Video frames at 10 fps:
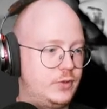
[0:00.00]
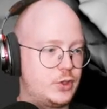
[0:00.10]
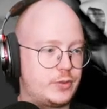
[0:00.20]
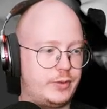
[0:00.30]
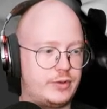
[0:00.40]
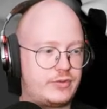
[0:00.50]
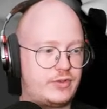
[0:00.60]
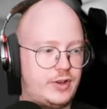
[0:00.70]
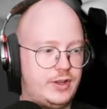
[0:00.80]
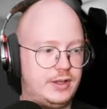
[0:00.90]
Just want to
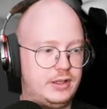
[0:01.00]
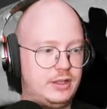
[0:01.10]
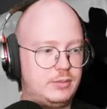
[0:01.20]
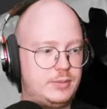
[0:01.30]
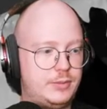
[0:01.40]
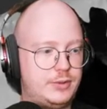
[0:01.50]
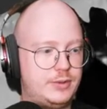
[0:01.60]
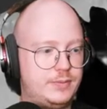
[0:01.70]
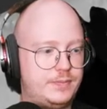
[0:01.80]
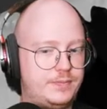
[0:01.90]
refine it a little bit more.